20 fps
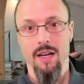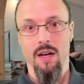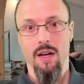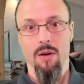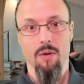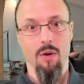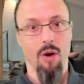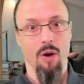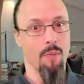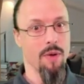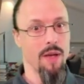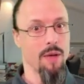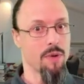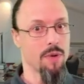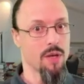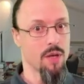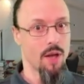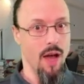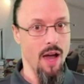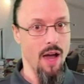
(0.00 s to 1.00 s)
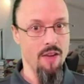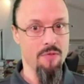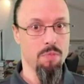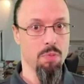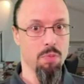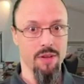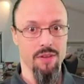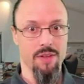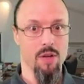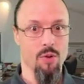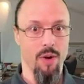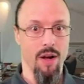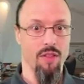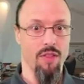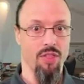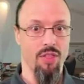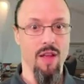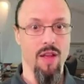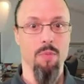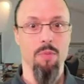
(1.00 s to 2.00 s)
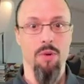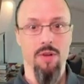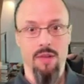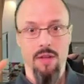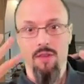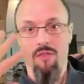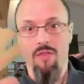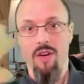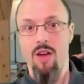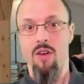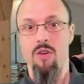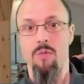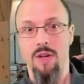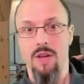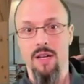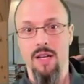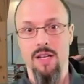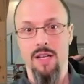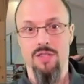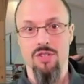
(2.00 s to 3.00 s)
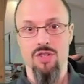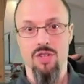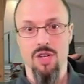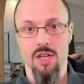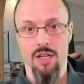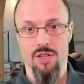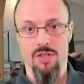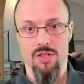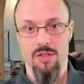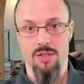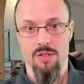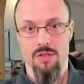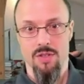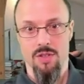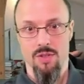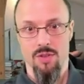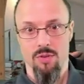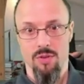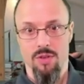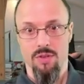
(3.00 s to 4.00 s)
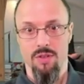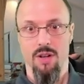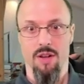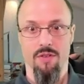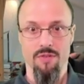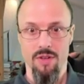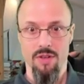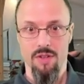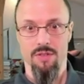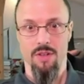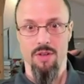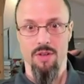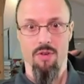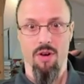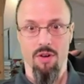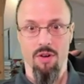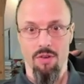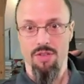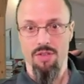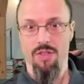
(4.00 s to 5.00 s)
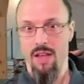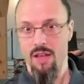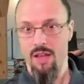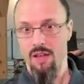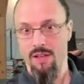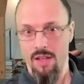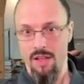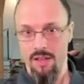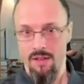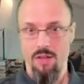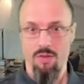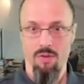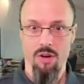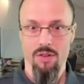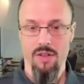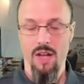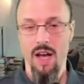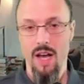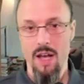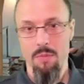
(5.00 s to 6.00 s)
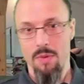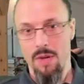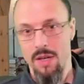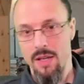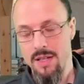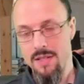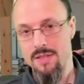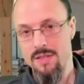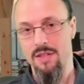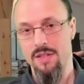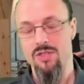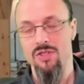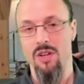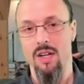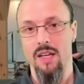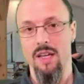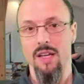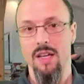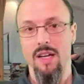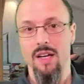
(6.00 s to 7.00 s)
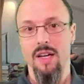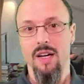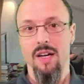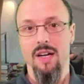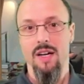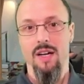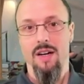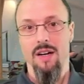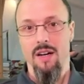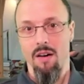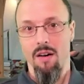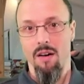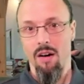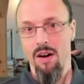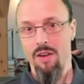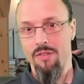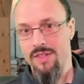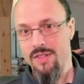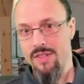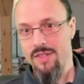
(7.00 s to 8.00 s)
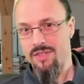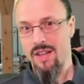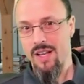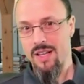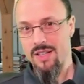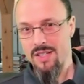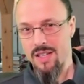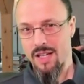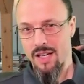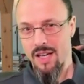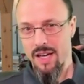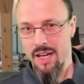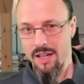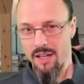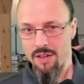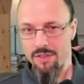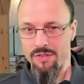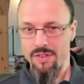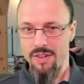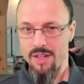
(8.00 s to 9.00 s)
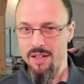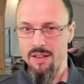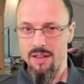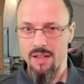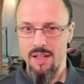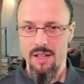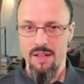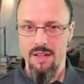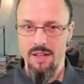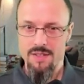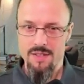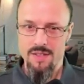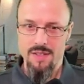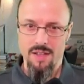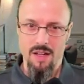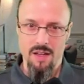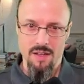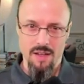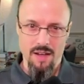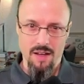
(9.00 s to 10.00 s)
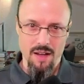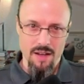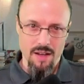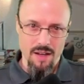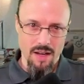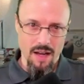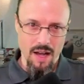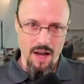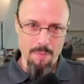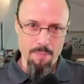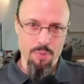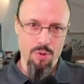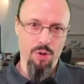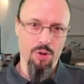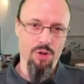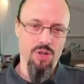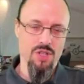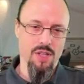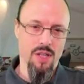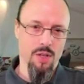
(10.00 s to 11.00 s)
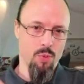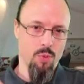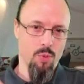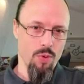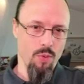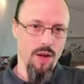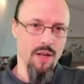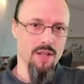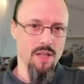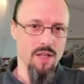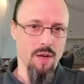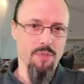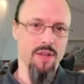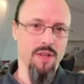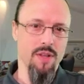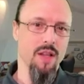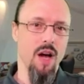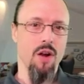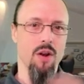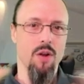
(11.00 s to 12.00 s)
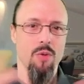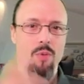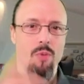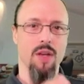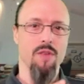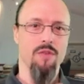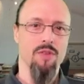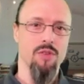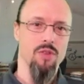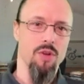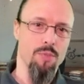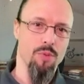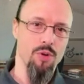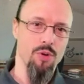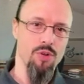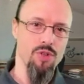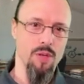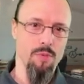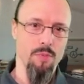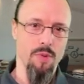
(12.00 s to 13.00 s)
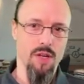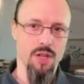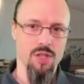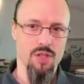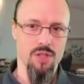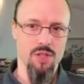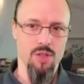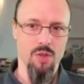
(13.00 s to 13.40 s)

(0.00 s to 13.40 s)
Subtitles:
Or maybe you have built the right thing, but the environment has changed. So you deliver the wrong thing at the wrong time, essentially. All of these things are kind of hidden in this approach that we write something down and we give it to a project manager.